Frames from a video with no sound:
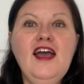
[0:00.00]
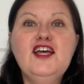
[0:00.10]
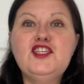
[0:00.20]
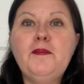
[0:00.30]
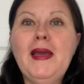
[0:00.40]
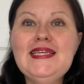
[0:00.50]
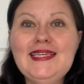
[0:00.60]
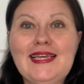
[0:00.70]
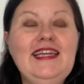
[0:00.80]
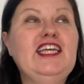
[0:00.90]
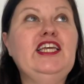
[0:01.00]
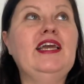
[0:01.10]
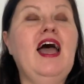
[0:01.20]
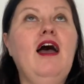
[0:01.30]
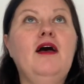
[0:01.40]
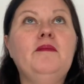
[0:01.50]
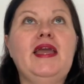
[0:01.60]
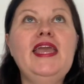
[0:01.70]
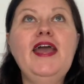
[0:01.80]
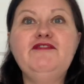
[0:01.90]
So basically,
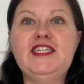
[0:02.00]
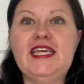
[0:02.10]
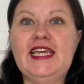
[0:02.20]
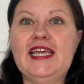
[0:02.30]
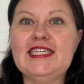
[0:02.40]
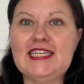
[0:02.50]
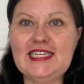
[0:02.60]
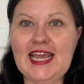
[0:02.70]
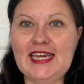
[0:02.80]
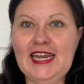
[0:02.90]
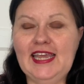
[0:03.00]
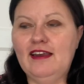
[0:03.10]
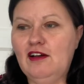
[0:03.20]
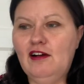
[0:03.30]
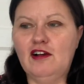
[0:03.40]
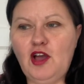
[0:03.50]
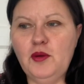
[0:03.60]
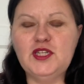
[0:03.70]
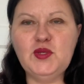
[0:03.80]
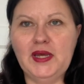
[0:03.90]
EFT is a technique, and I'll go
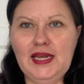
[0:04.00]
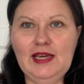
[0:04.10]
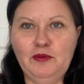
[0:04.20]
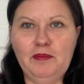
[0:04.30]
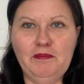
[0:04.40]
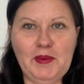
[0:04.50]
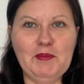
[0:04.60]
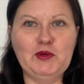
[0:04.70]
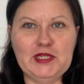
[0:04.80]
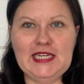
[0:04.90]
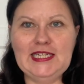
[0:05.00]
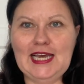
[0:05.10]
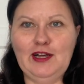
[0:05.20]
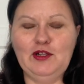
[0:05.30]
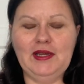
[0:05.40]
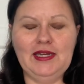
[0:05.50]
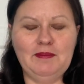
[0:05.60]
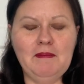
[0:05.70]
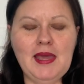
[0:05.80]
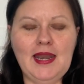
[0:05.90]
into it in a little bit more detail in a
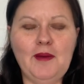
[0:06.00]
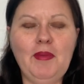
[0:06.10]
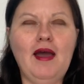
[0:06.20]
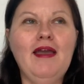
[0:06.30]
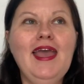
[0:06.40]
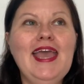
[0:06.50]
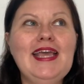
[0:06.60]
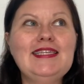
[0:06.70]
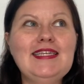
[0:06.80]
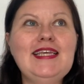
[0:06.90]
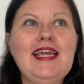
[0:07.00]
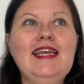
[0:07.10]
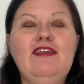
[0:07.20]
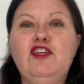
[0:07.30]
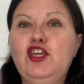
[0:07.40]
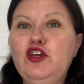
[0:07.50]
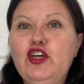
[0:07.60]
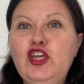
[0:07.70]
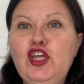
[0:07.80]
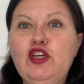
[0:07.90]
minute, but it's a technique that you
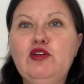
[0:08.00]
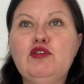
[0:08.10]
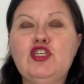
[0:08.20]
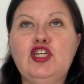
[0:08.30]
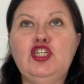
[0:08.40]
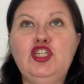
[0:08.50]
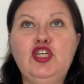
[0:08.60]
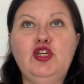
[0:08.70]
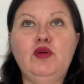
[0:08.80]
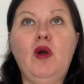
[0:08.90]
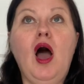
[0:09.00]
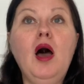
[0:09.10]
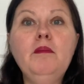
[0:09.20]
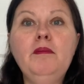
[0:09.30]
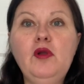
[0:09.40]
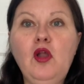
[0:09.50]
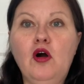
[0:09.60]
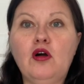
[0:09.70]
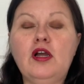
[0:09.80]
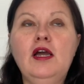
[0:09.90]
can use to unblock